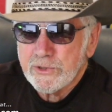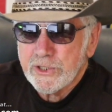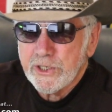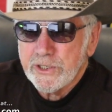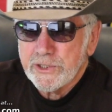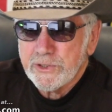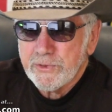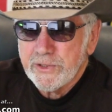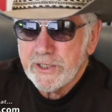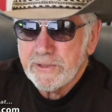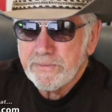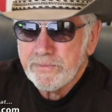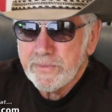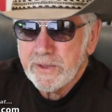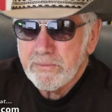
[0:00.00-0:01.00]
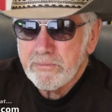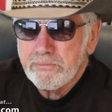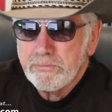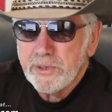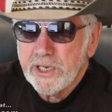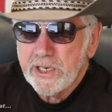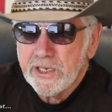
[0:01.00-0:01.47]
surgery.
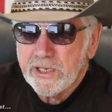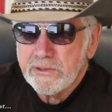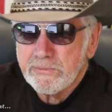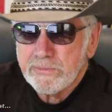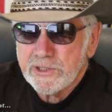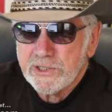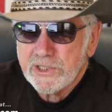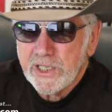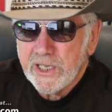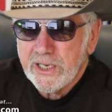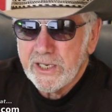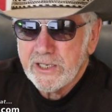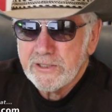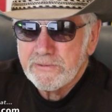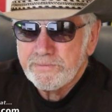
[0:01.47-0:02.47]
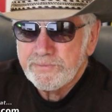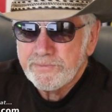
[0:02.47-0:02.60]
Big mistake.